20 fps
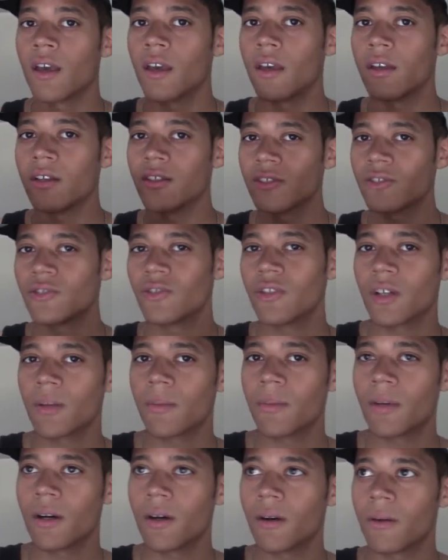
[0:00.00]
Here's a trick
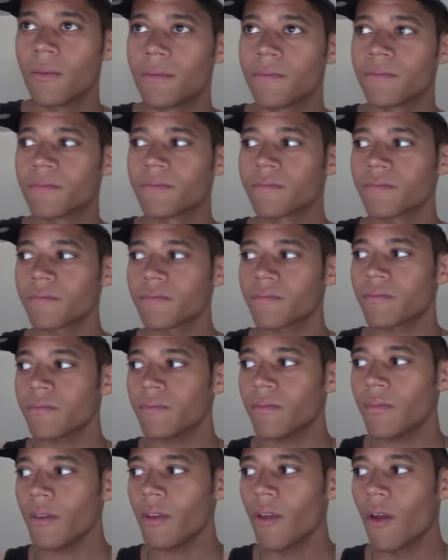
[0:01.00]
about
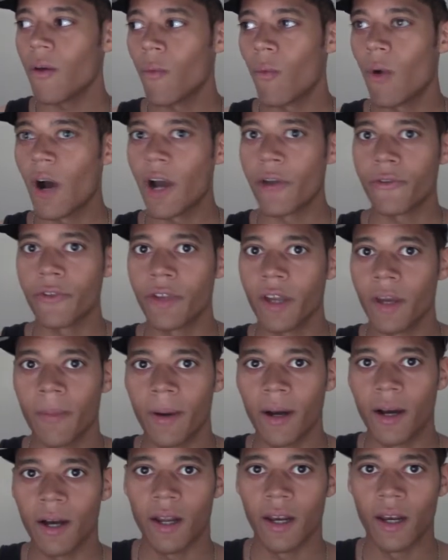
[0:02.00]
why you think
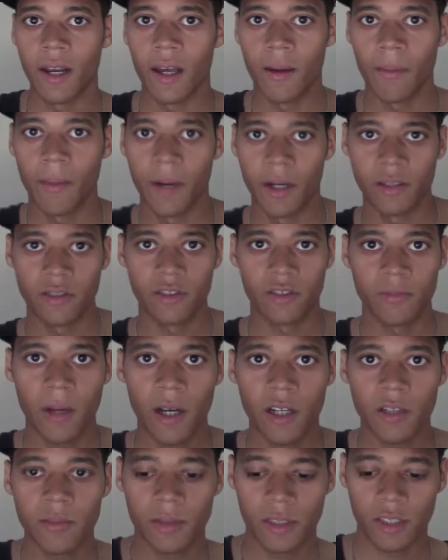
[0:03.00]
about a lot about your
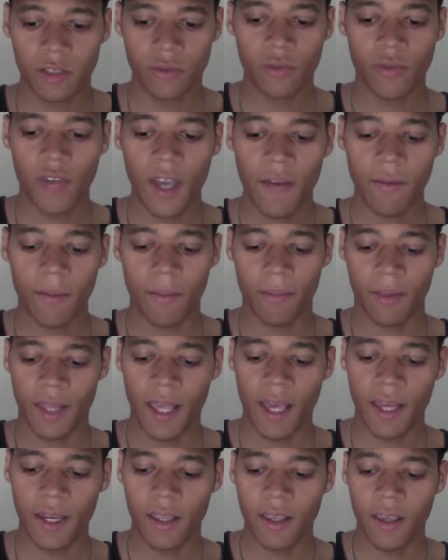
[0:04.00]
spouse, because when you have a
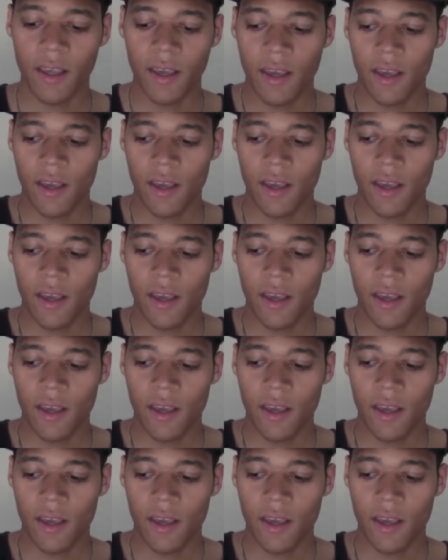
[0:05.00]
planet,